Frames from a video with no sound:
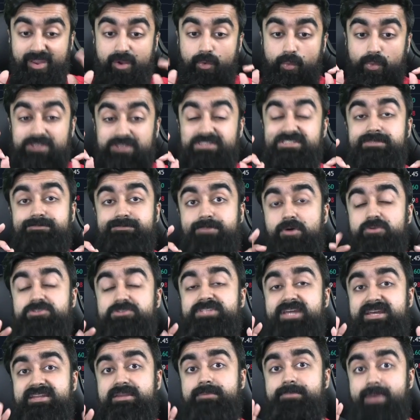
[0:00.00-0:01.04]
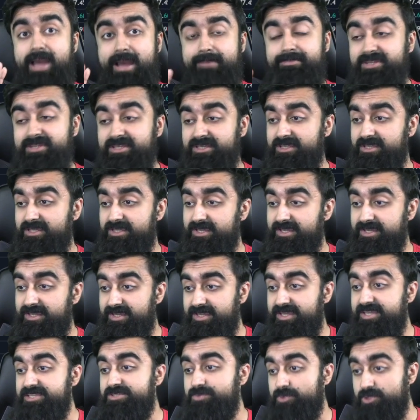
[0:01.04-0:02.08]
What's supposed to end up happening
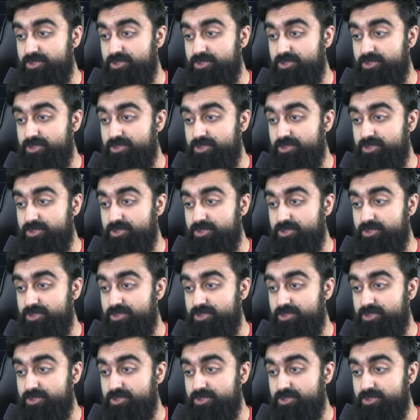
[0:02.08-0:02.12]
is